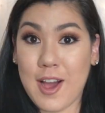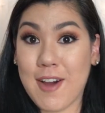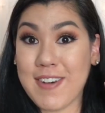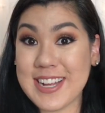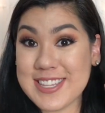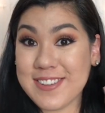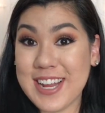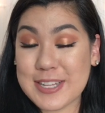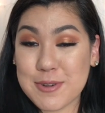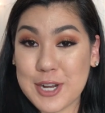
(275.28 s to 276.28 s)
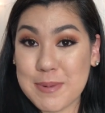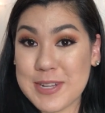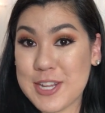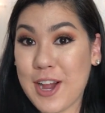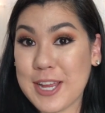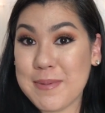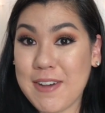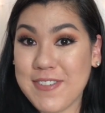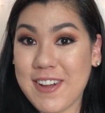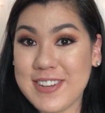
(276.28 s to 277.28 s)
Alright, so next we're going to be talking
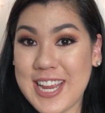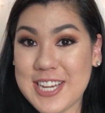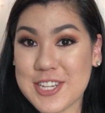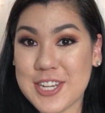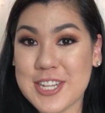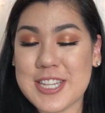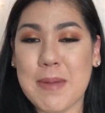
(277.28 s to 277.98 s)
about foundations.